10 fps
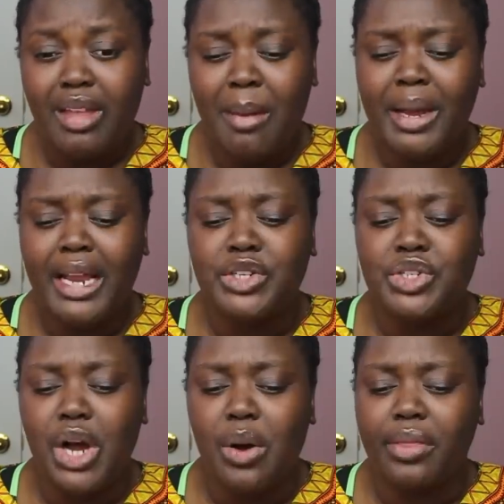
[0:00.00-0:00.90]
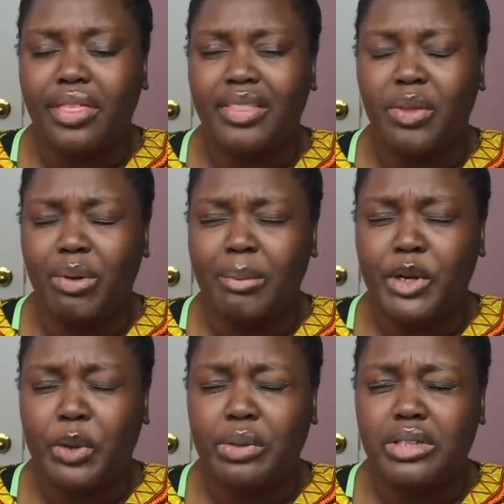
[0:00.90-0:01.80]
But I don't think the women
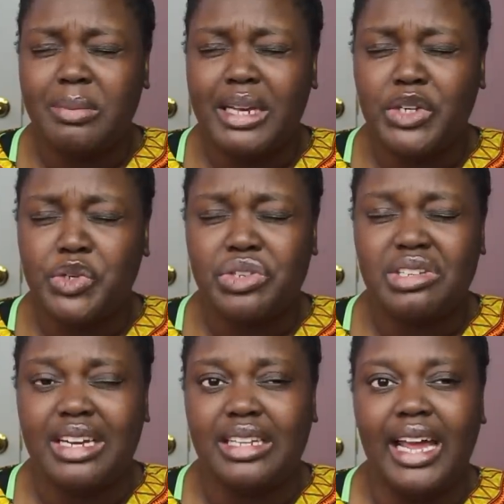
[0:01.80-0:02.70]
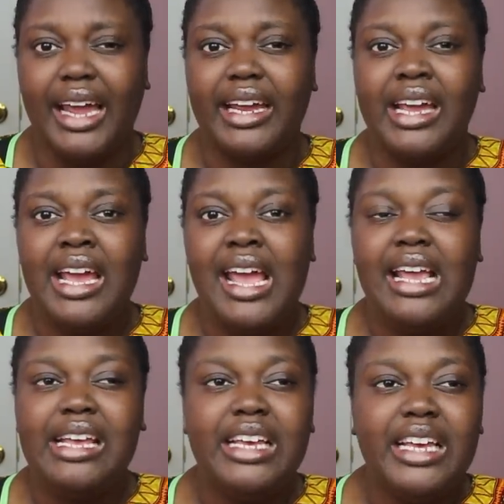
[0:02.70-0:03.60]
are going to be interested. Like,
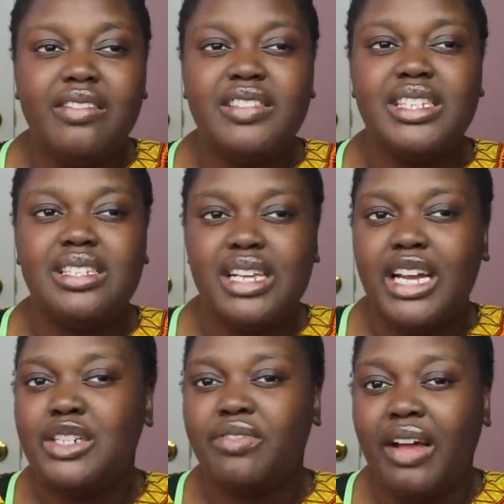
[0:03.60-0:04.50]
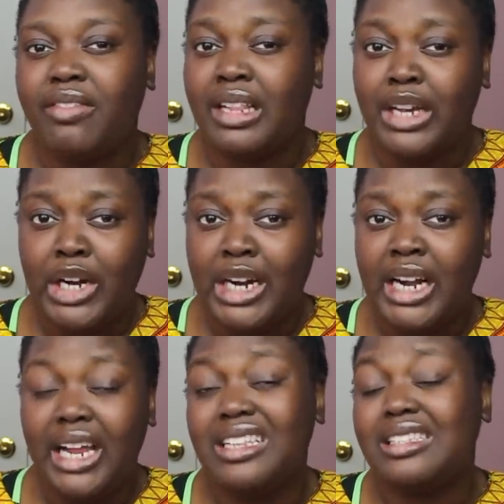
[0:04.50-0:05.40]
he gives stage 5
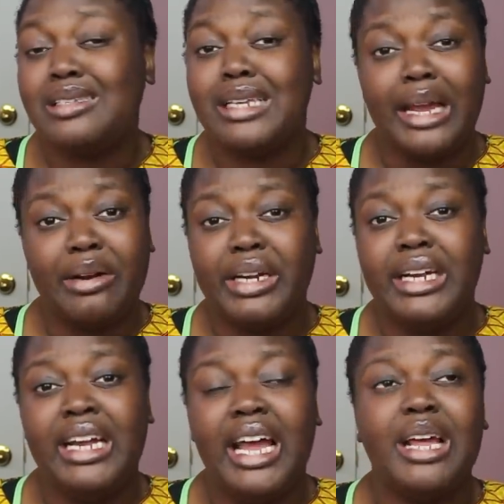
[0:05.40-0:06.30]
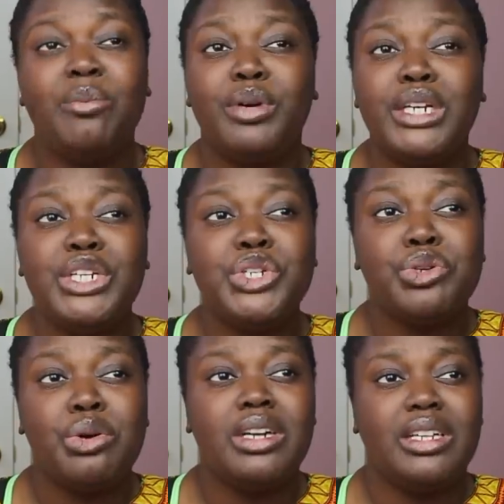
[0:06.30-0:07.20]
clinger, and it's scary. And I'm pretty
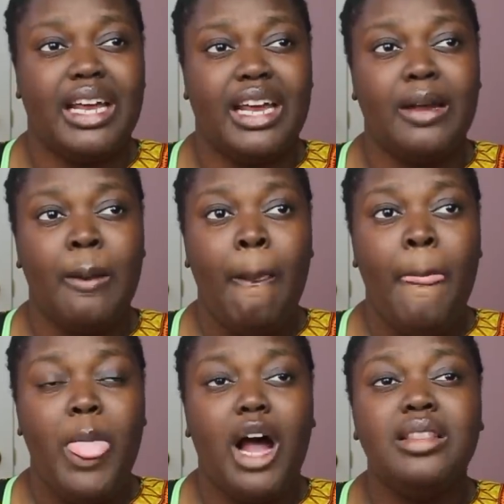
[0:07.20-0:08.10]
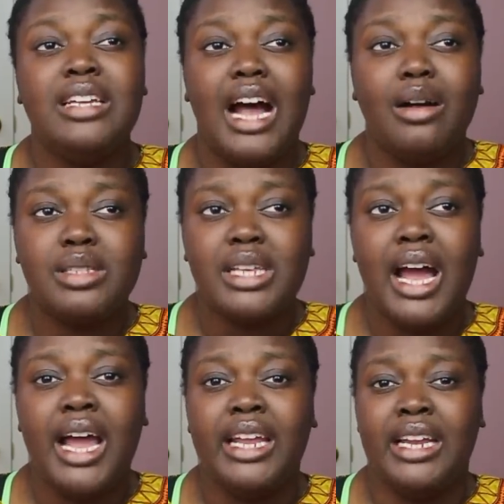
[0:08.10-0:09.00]
sure, like, on the
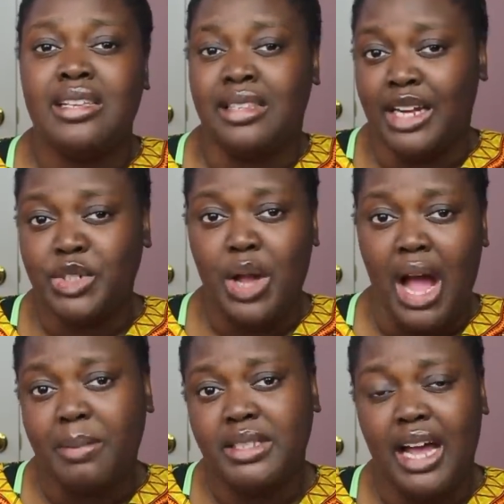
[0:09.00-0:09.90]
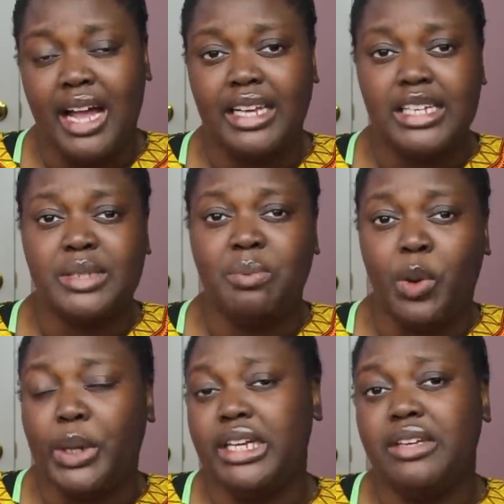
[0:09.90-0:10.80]
outside, in his natural habitat, he's
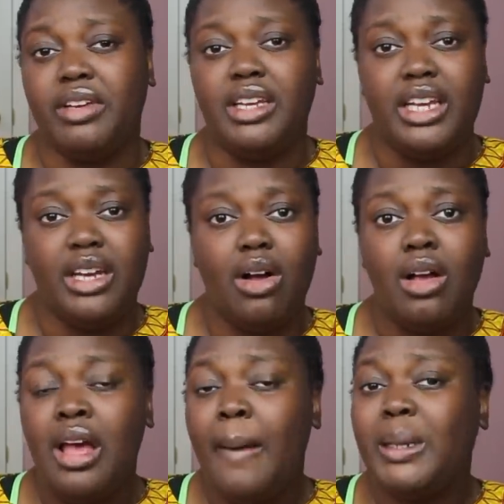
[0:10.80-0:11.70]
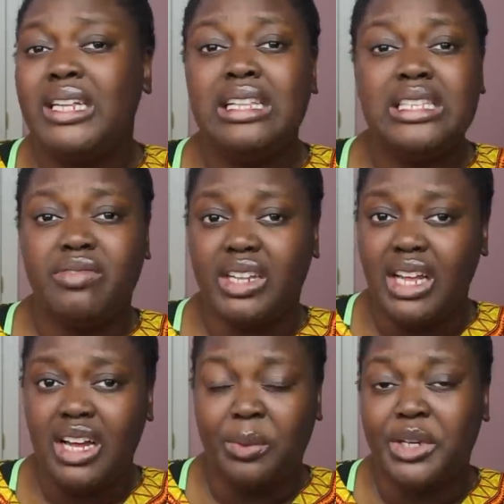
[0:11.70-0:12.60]
more even keel. But in this
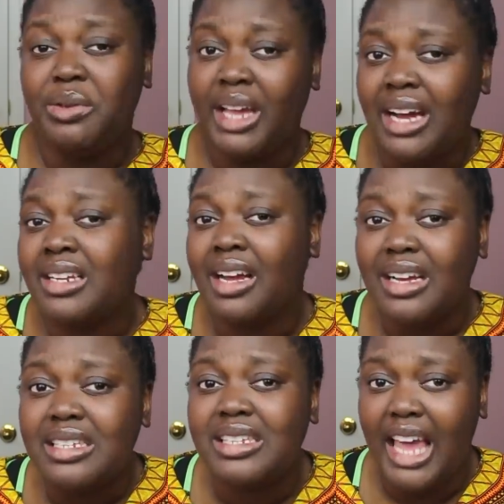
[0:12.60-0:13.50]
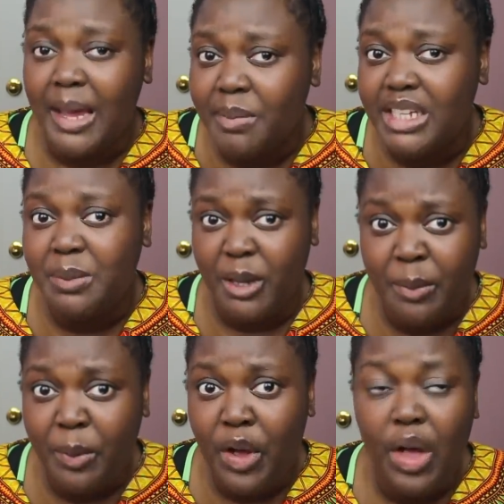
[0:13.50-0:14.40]
villa, where you cannot escape these
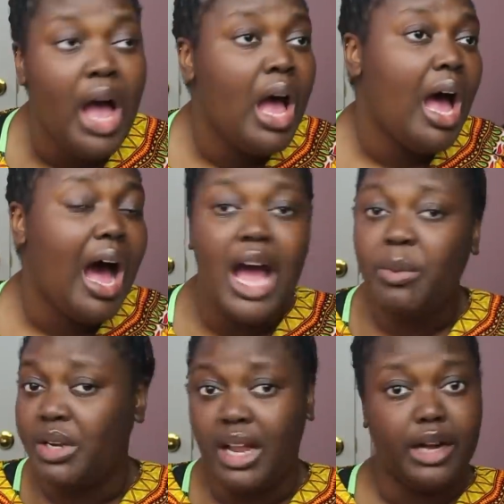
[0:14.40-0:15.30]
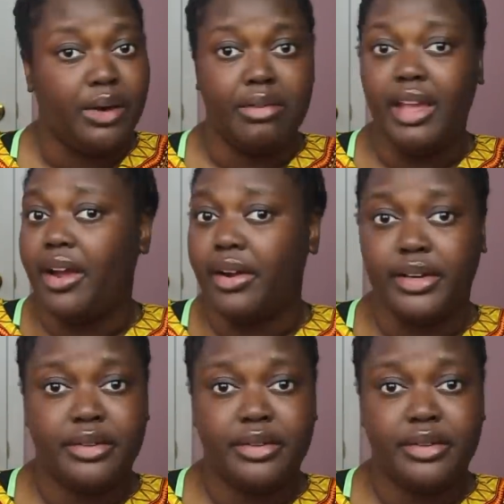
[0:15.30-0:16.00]
people, I would not go there.